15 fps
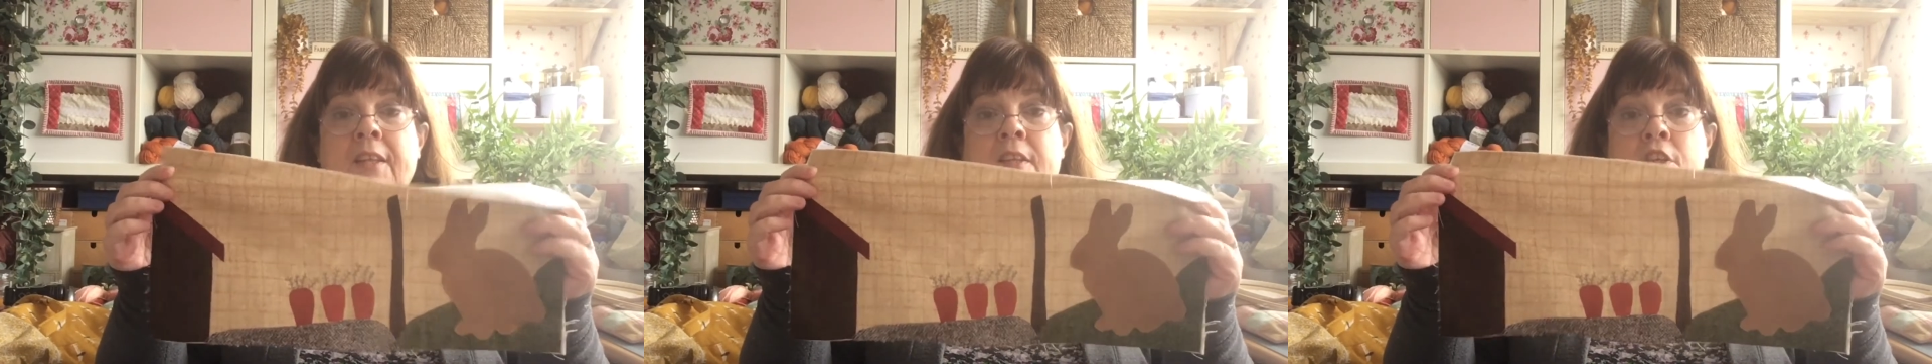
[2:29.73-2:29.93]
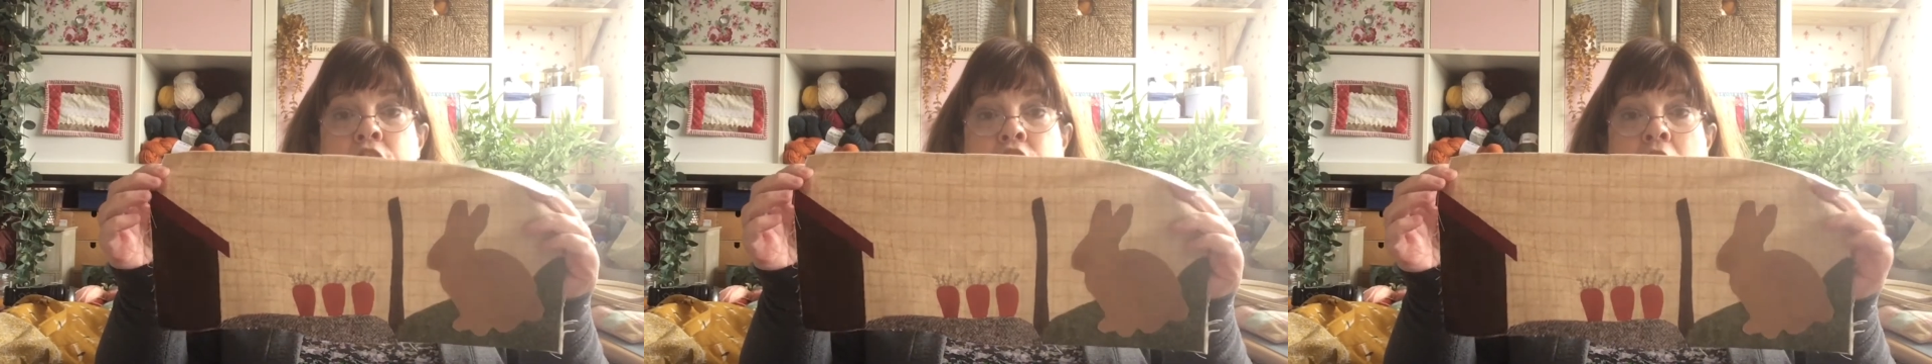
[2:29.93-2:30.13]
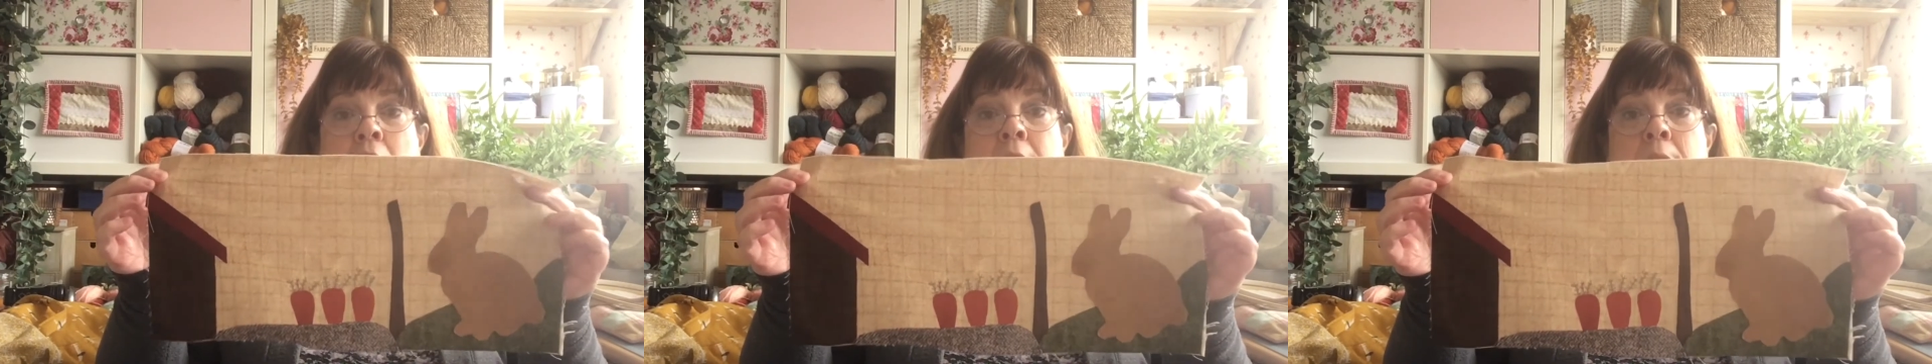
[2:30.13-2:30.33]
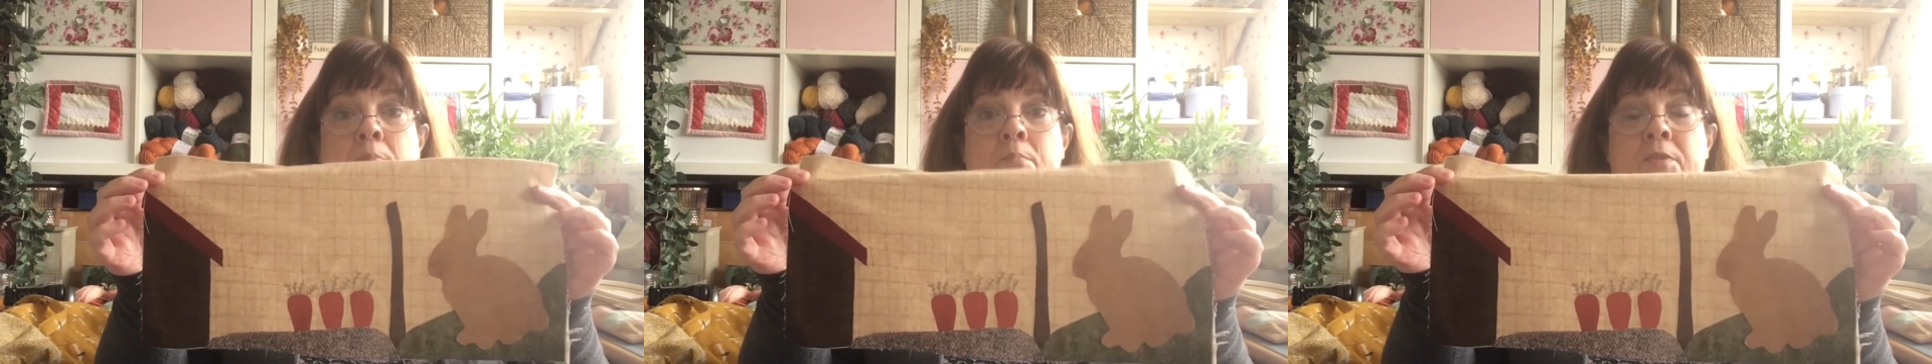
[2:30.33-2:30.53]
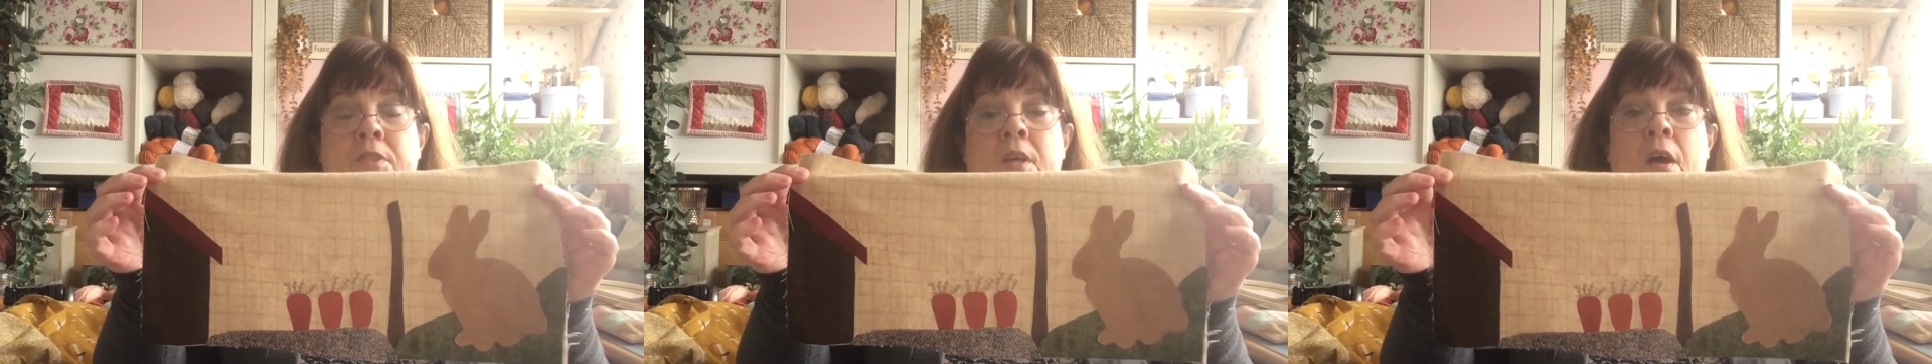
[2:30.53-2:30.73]
the
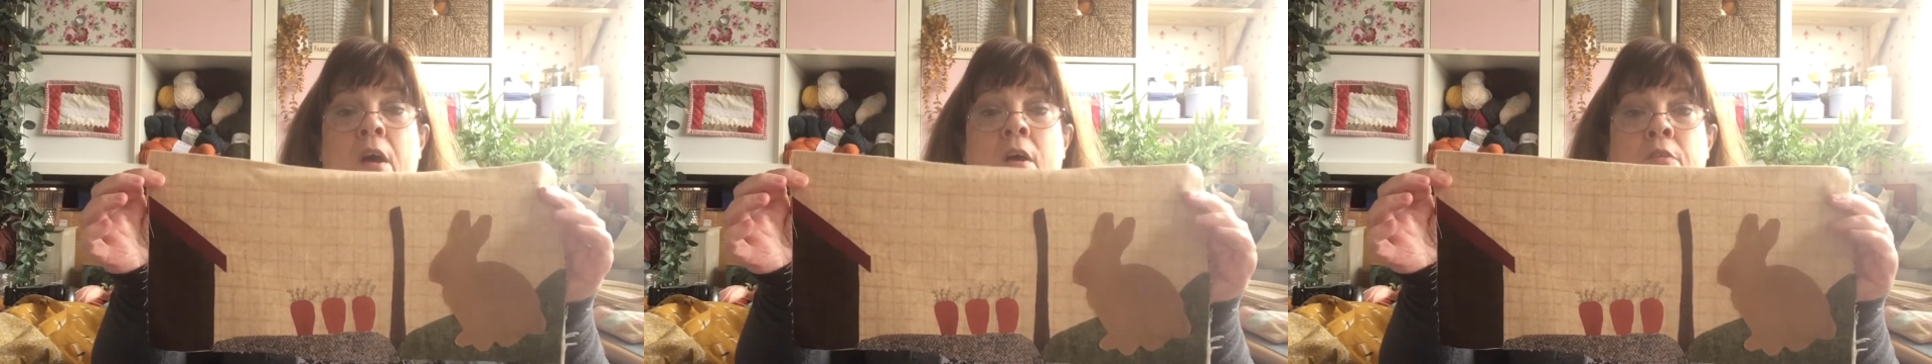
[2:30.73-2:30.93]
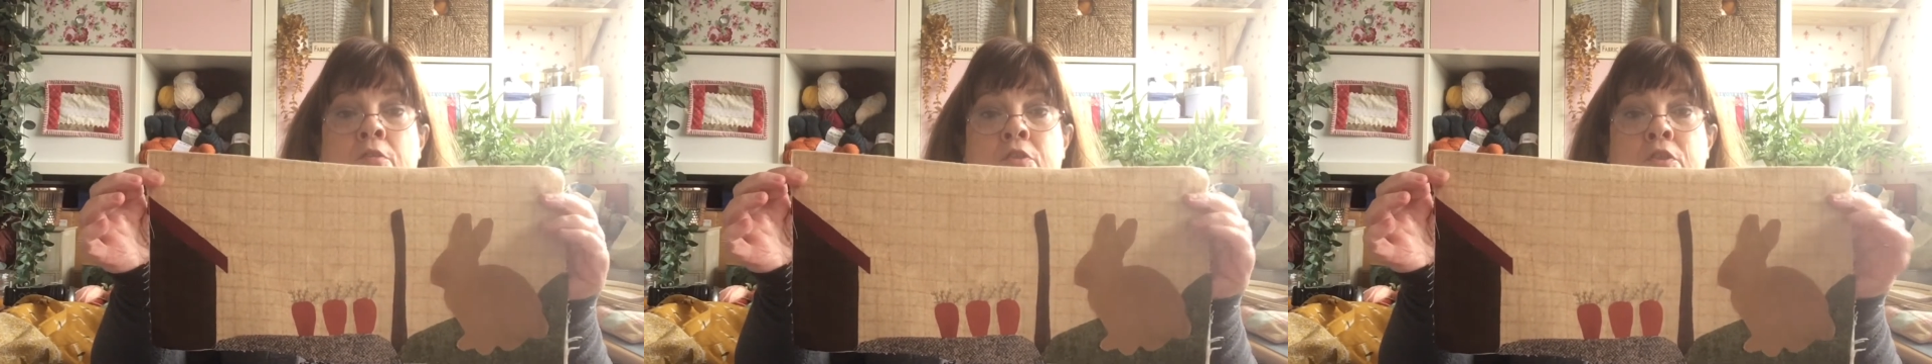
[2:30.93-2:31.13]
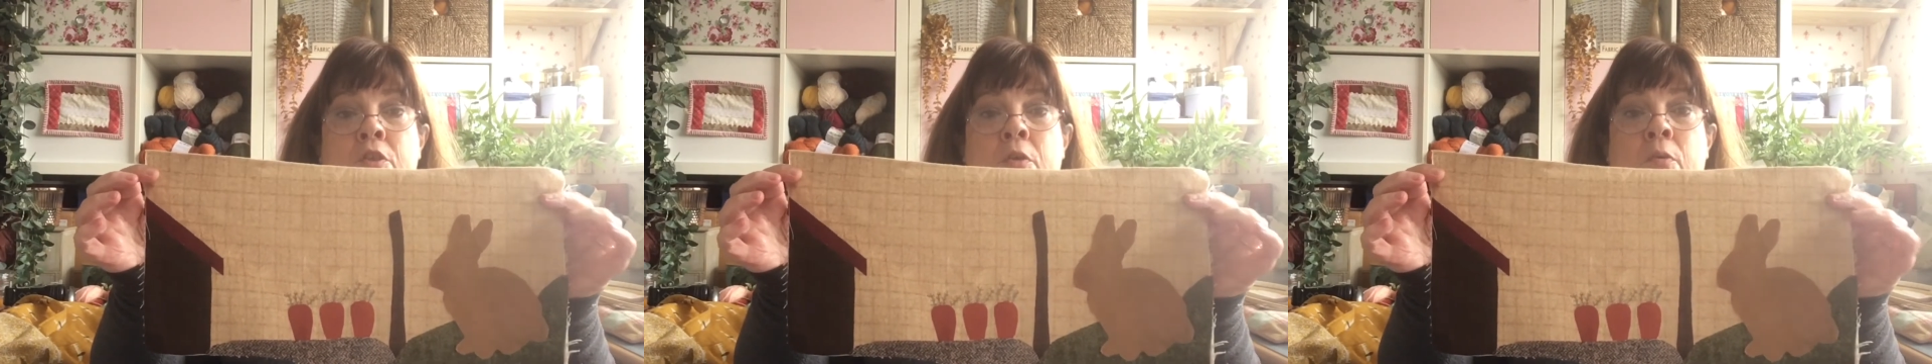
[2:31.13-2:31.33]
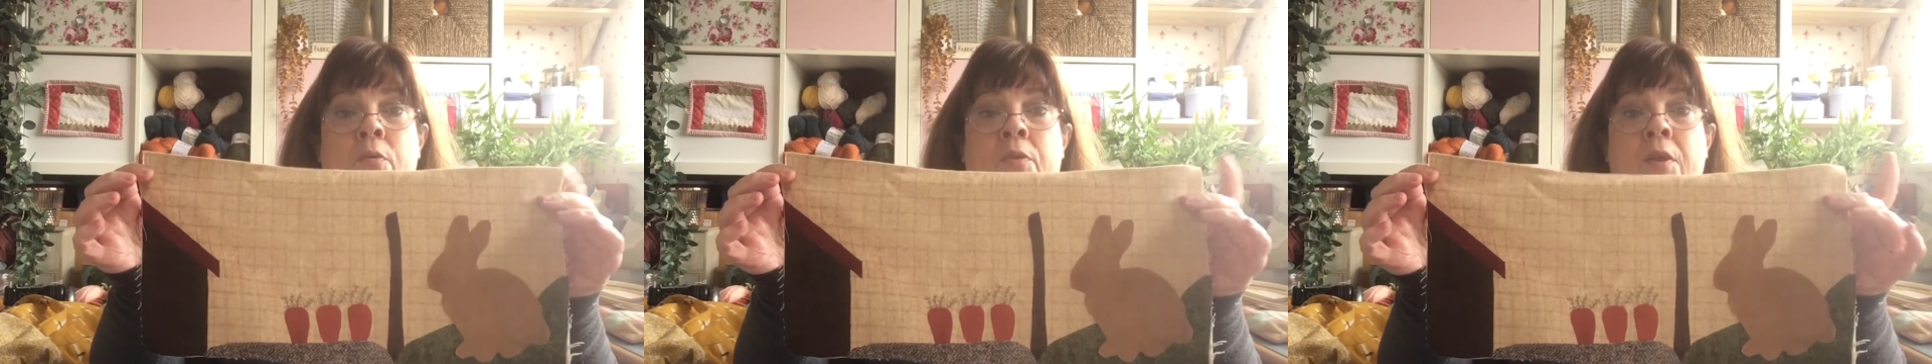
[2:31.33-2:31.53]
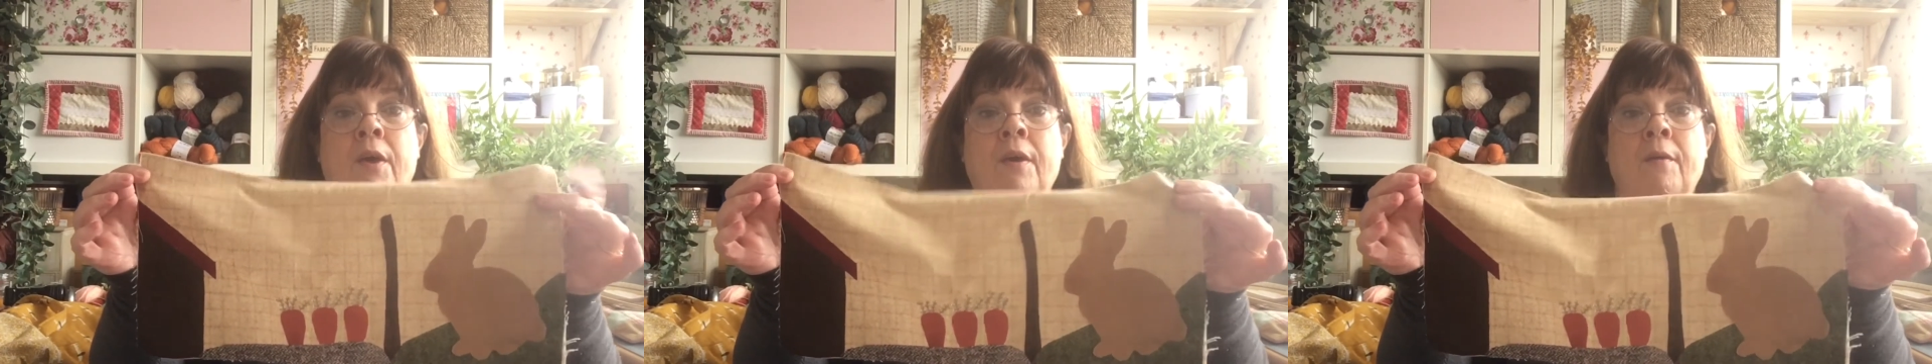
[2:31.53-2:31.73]
shapes onto
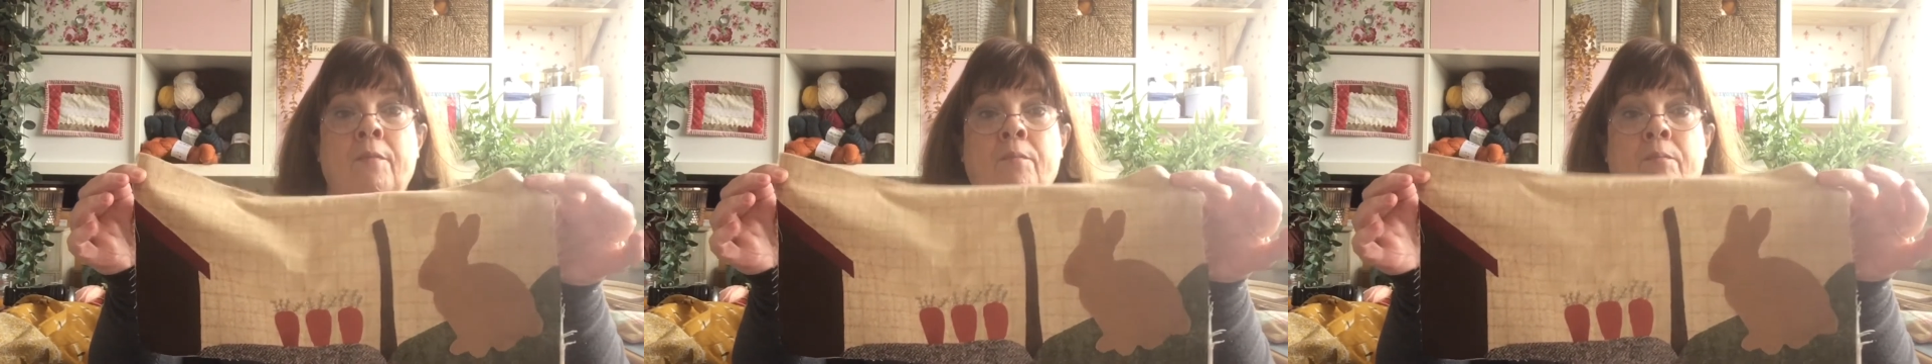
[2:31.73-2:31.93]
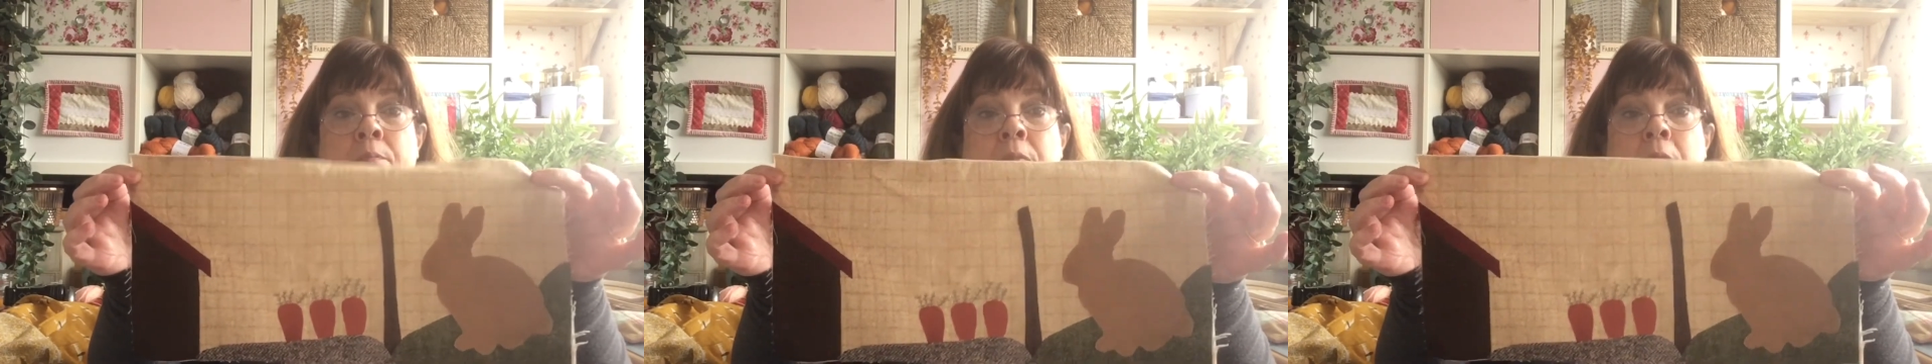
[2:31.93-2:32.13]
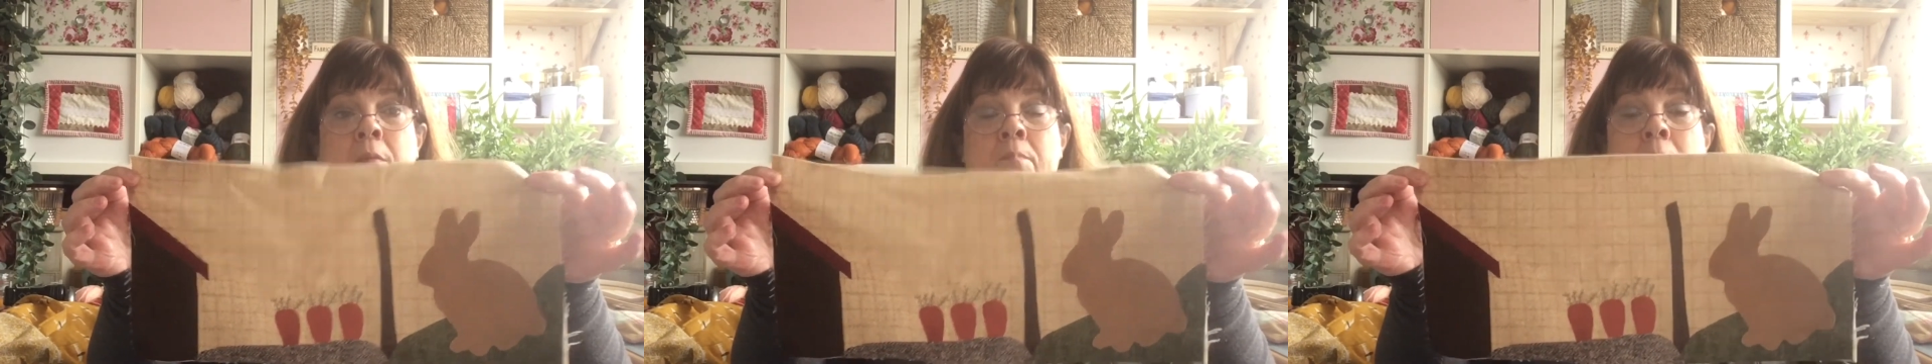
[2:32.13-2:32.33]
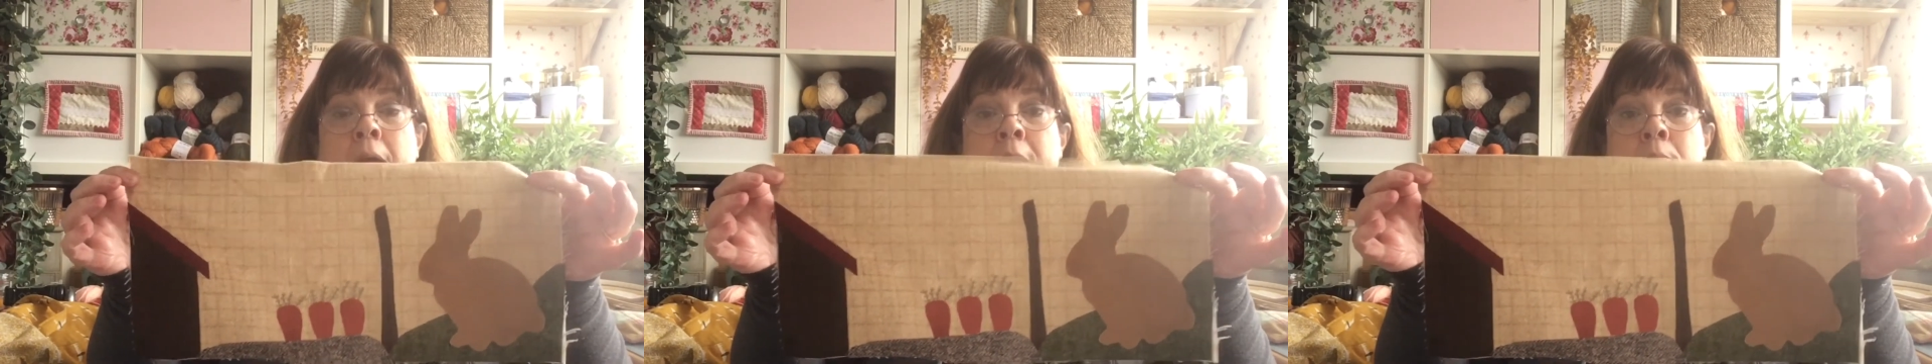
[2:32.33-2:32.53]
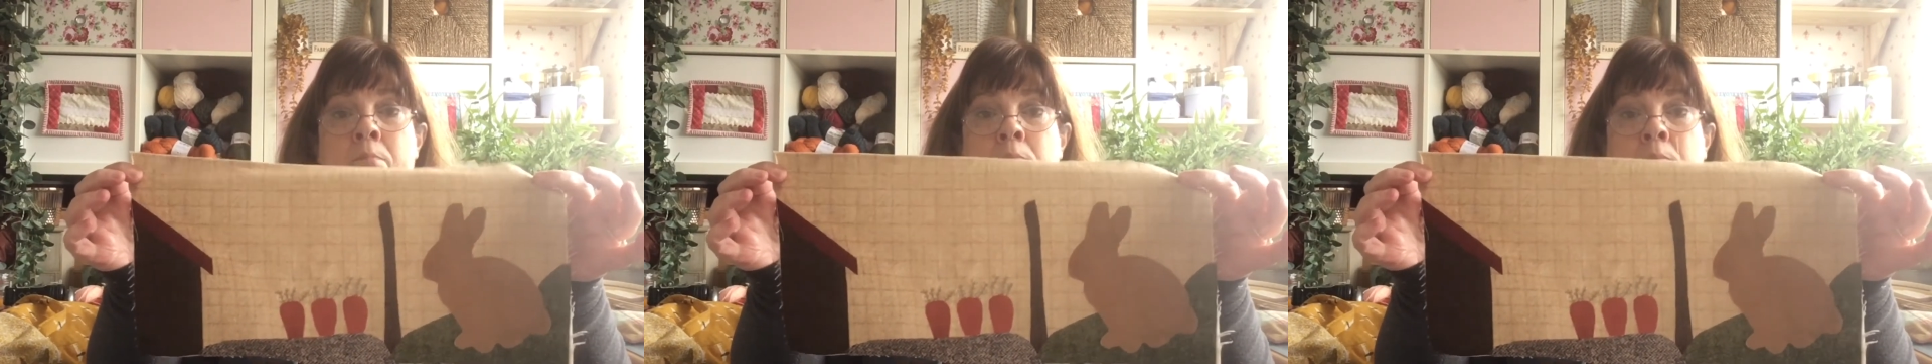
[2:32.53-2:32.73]
the main